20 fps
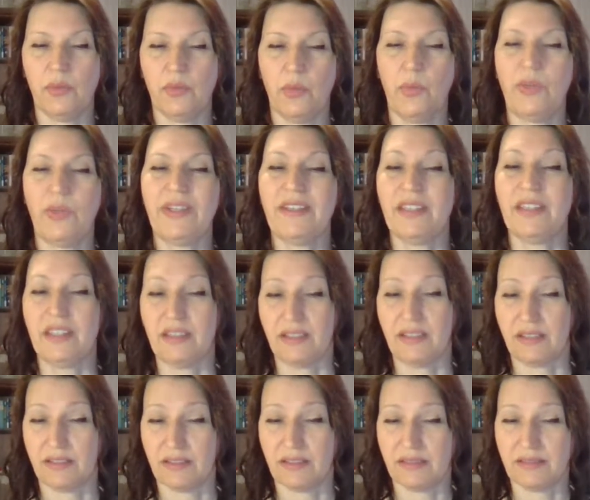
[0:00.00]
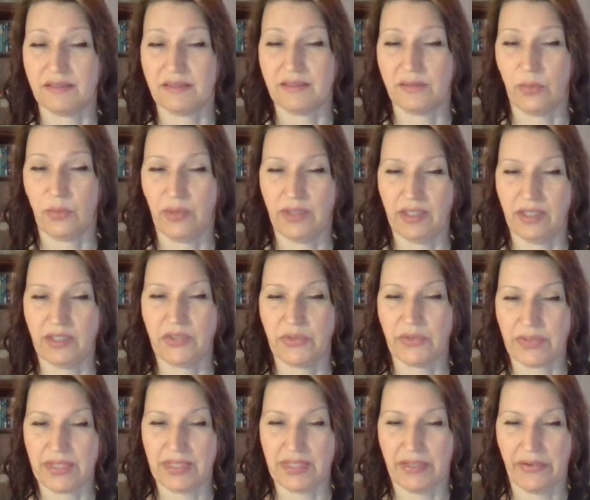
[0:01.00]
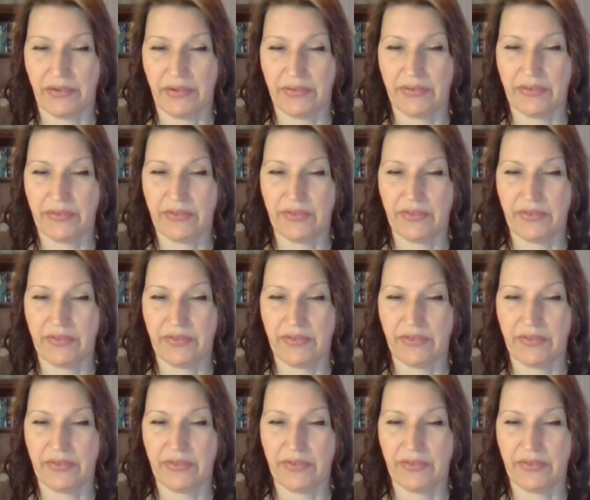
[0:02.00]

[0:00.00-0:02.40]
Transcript: within yourself,